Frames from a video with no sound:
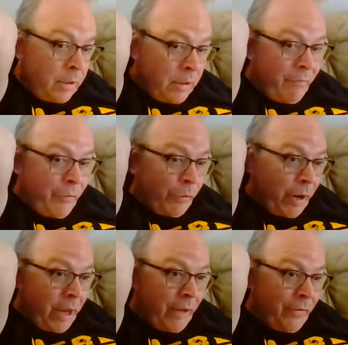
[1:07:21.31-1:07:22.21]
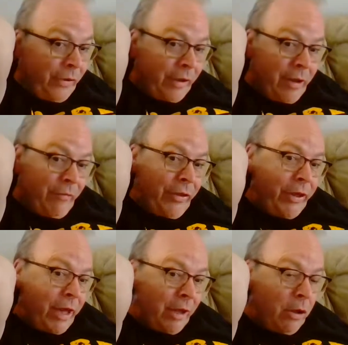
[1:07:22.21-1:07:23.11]
Love the reds. I love the
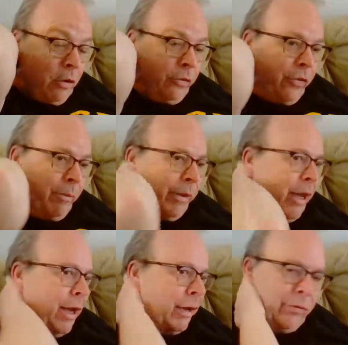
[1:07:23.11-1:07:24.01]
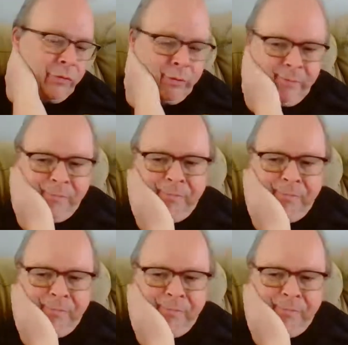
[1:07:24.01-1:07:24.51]
yellows, the blacks.